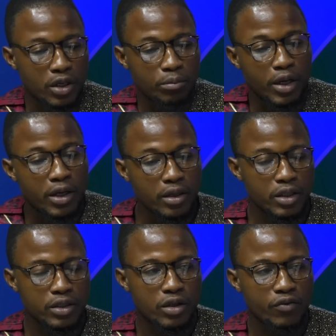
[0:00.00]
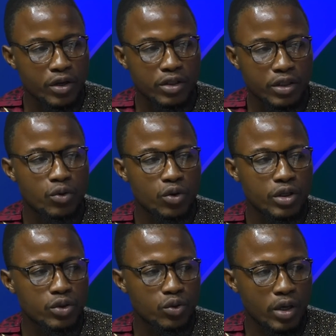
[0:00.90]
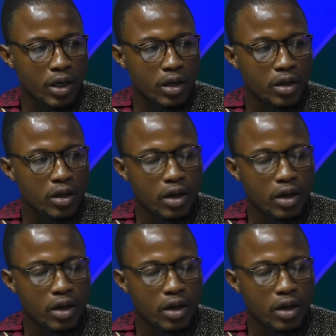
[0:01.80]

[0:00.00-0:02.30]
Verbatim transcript: in bringing these different stakeholders together